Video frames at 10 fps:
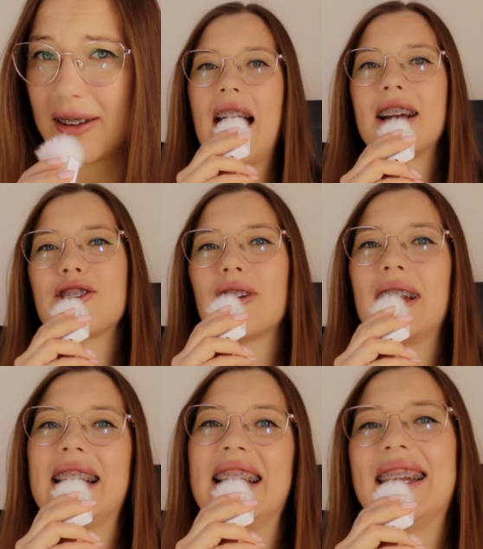
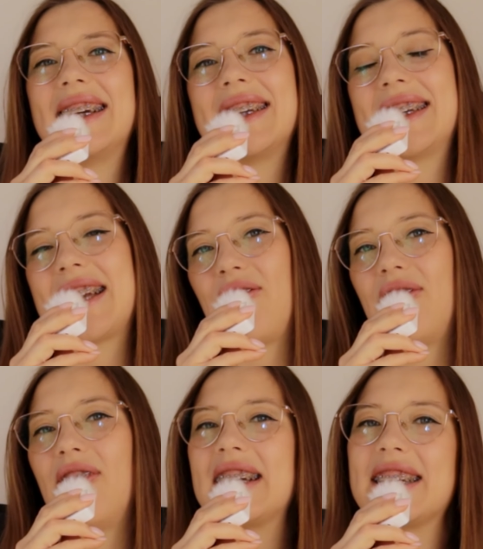Actually, this is a
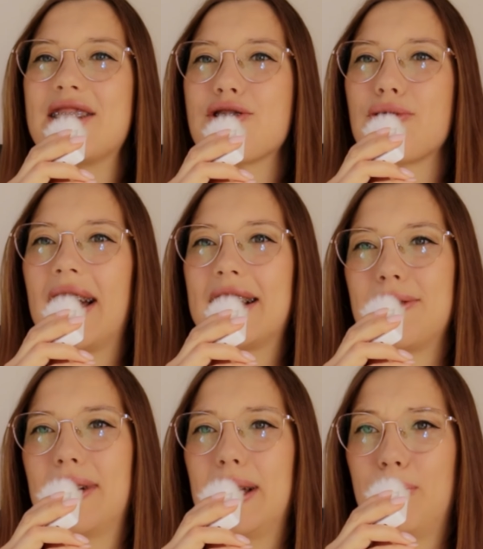fast track to
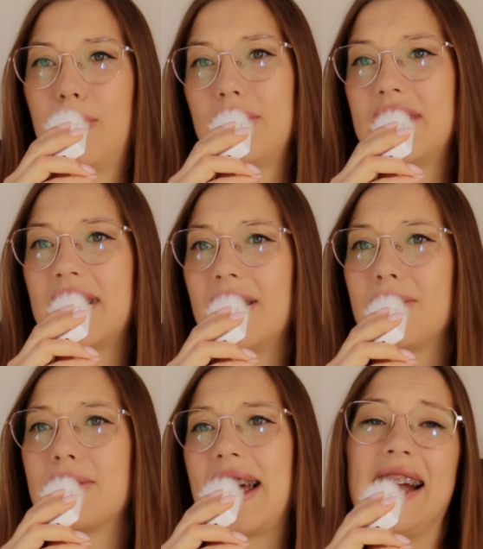get burnt
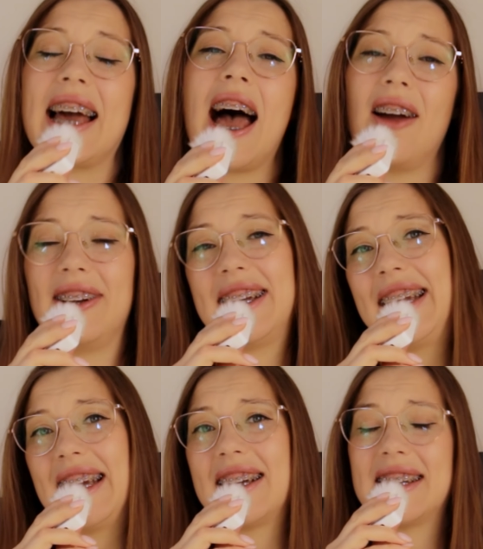out and having
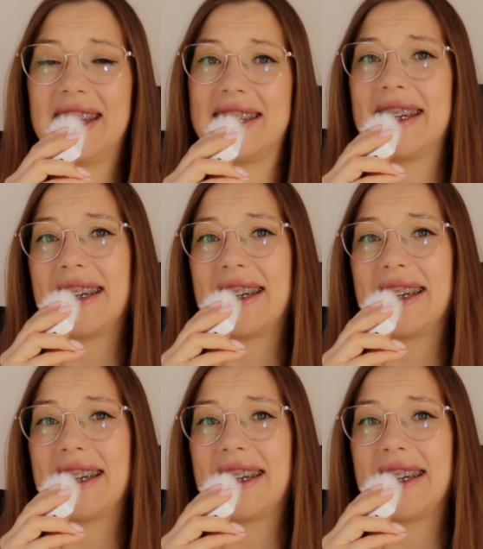yet another